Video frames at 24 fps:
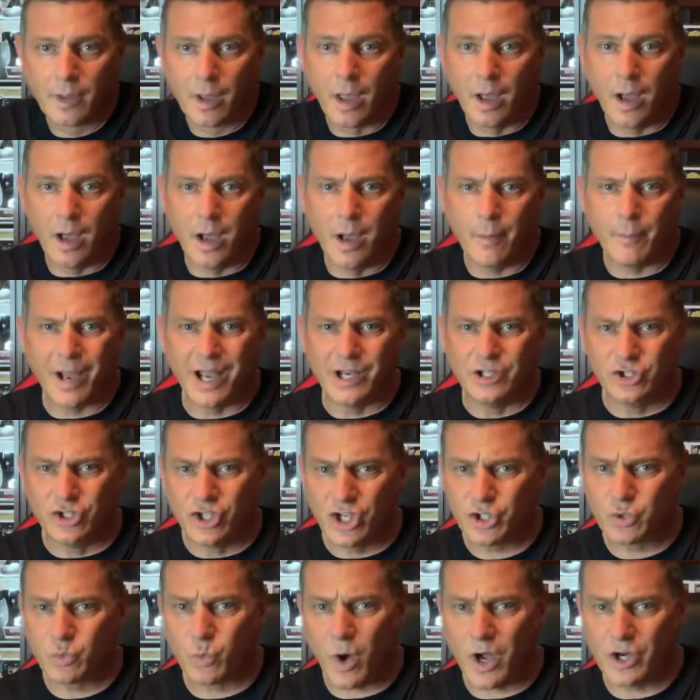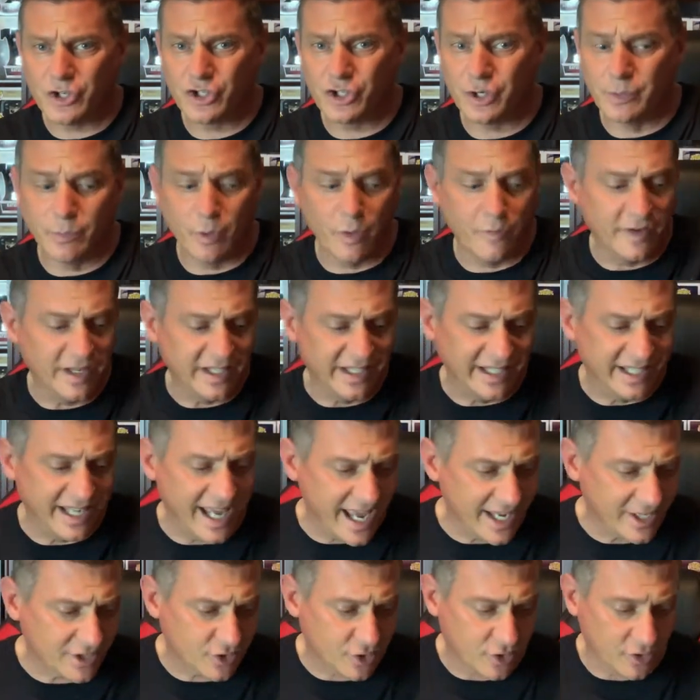I just watched a movie
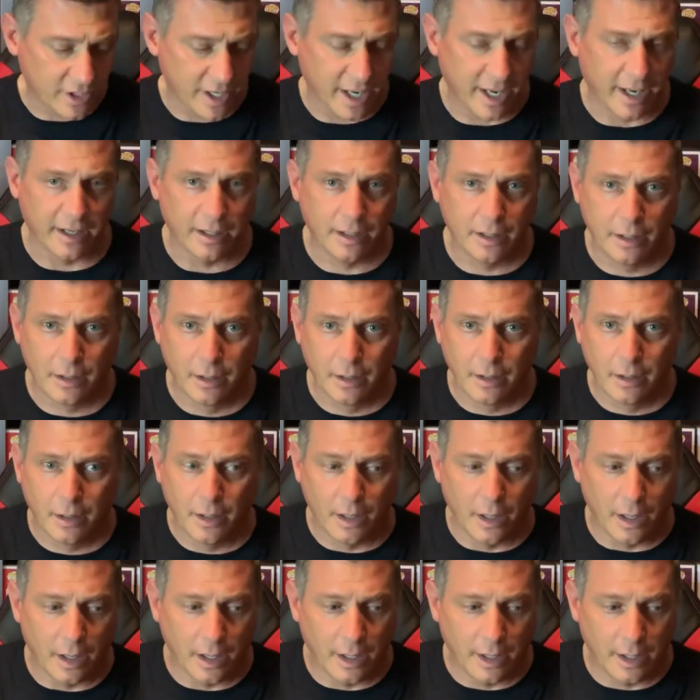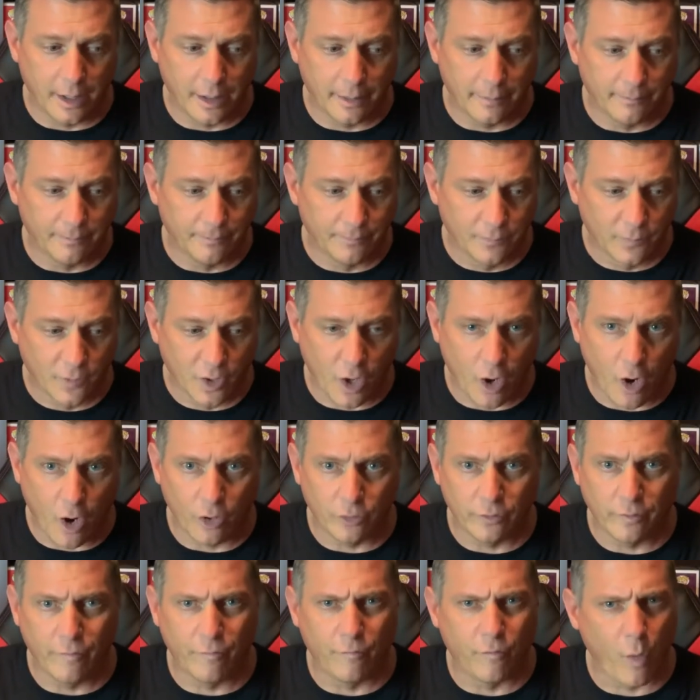yesterday
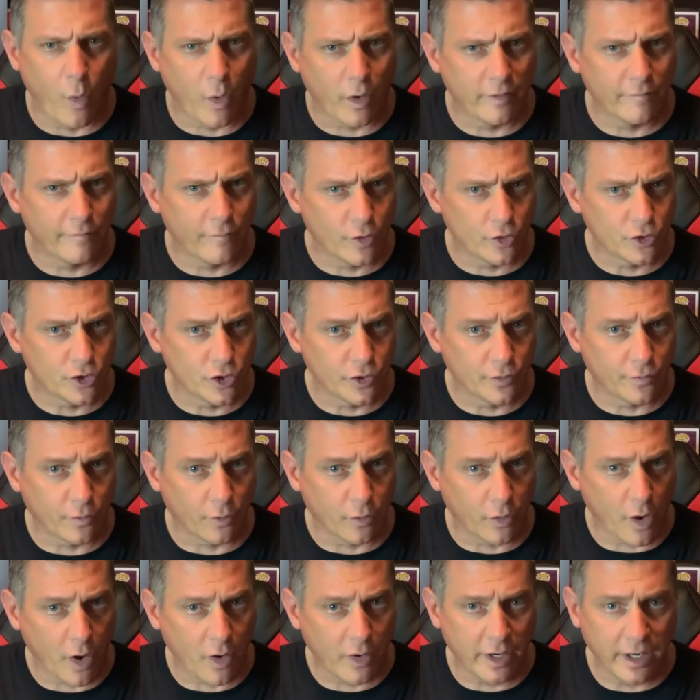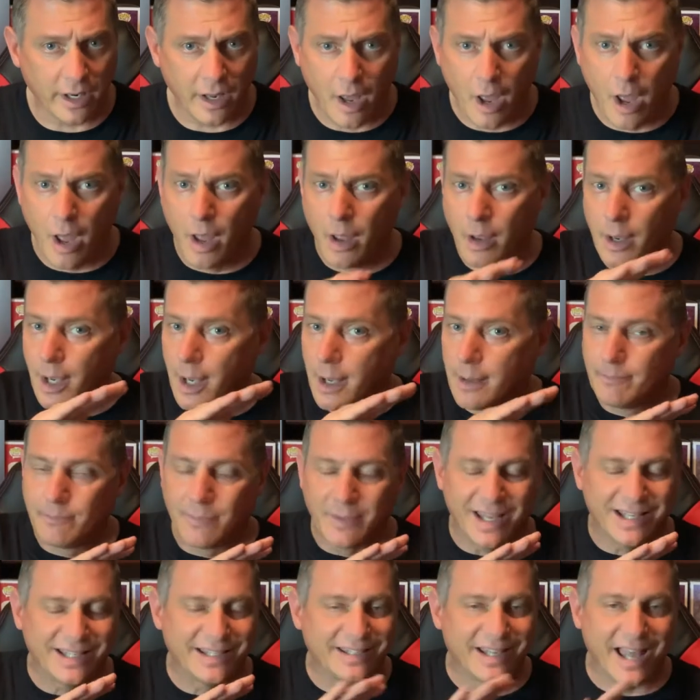called Ford versus Ferrari.
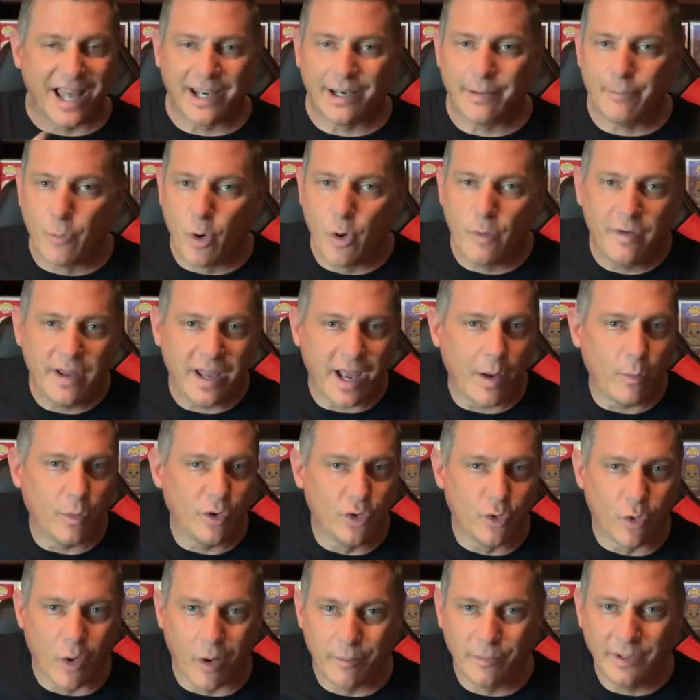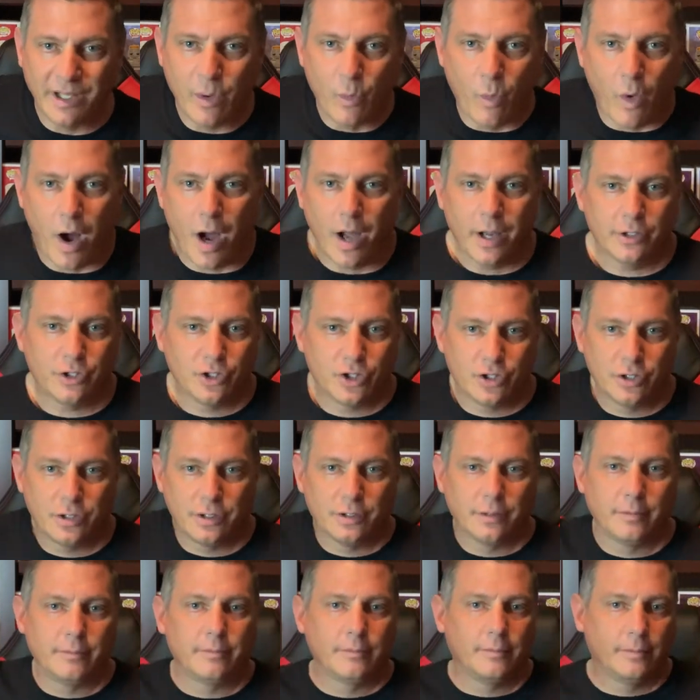It's not a movie I would normally watch
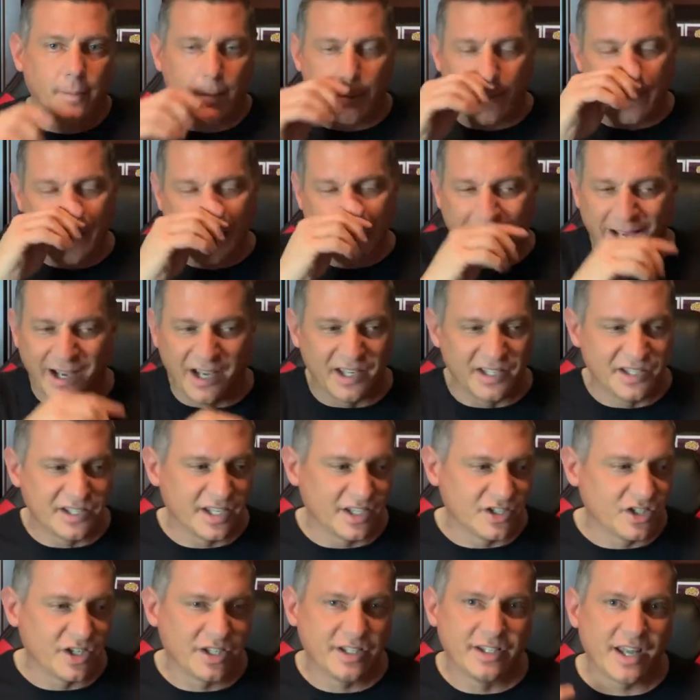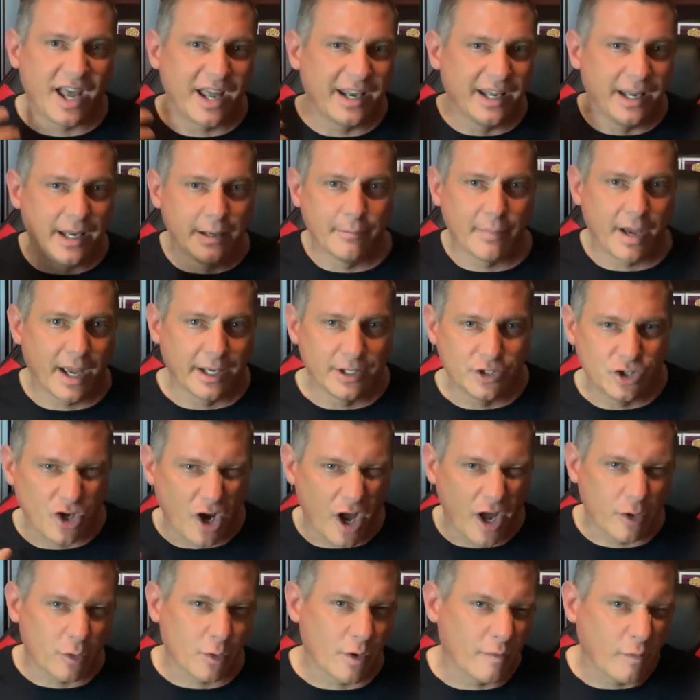because it's just not in my
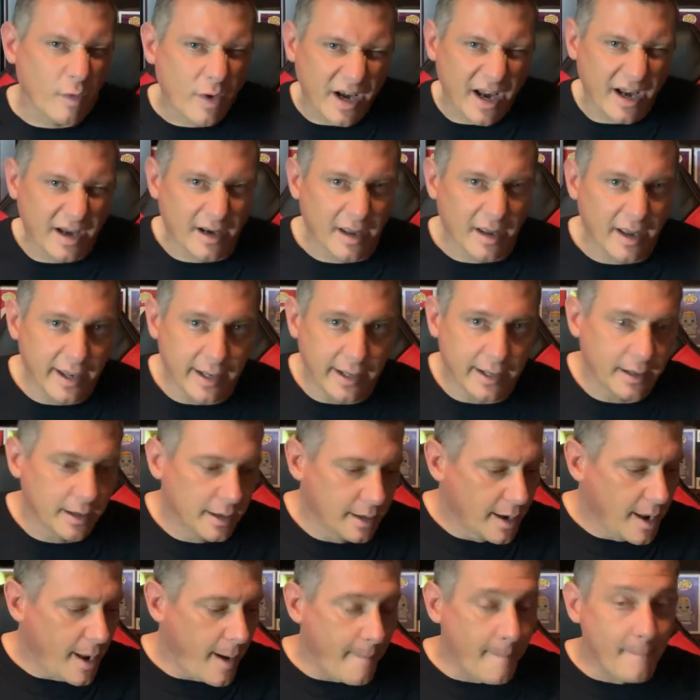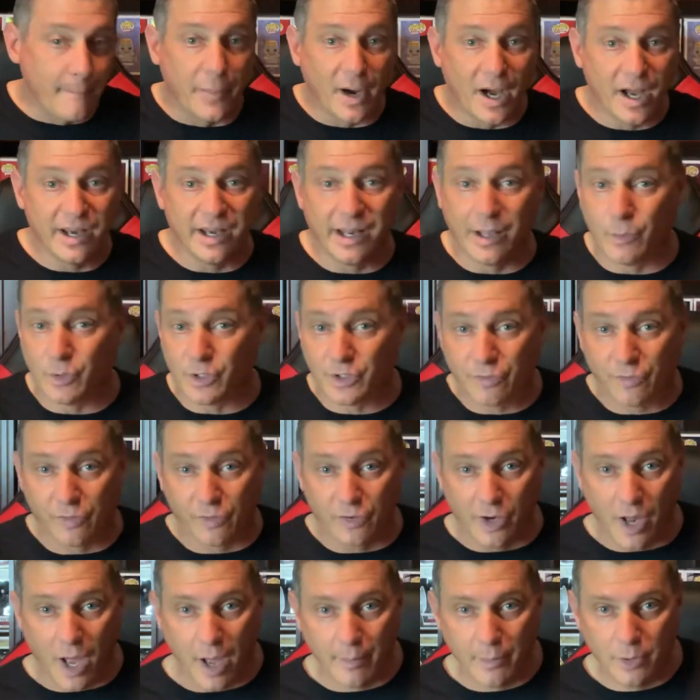genre of what I like. But it was
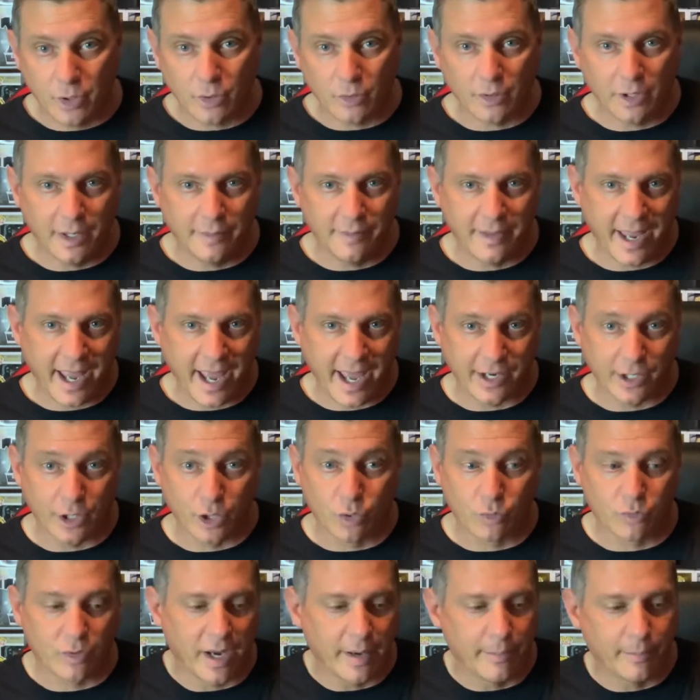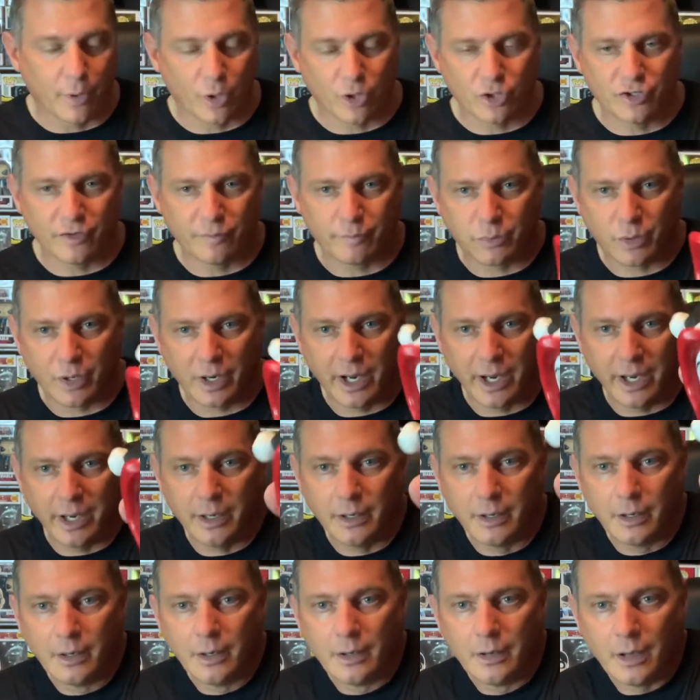phenomenal, and they had a great Birds of Prey
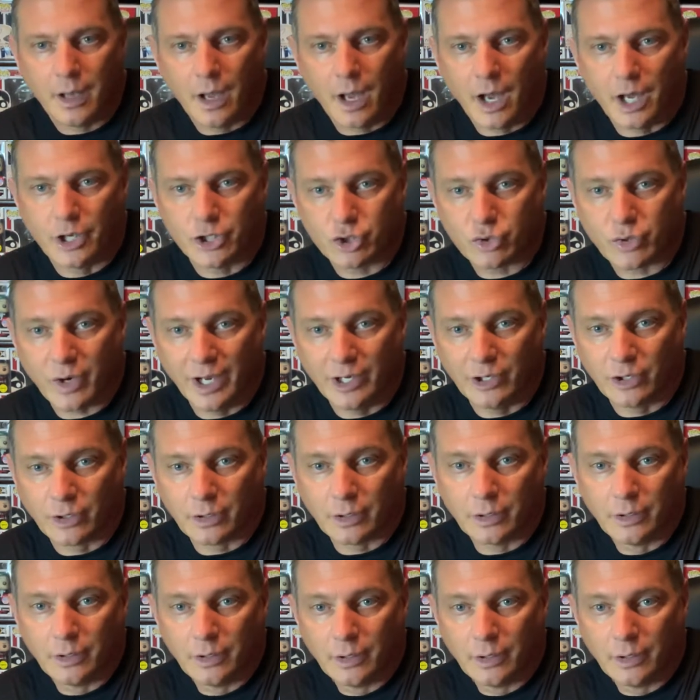trailer